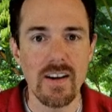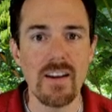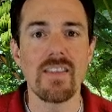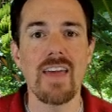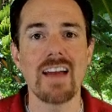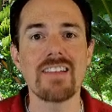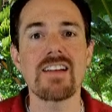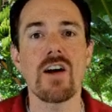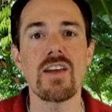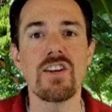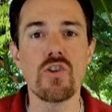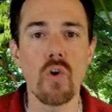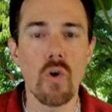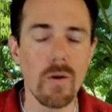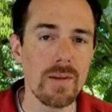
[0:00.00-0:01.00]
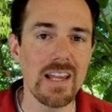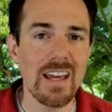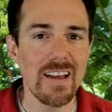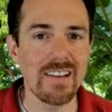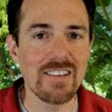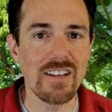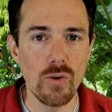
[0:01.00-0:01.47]
That's how they normally
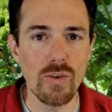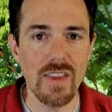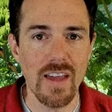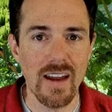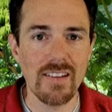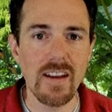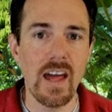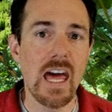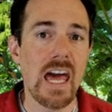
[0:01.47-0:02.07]
exclude things.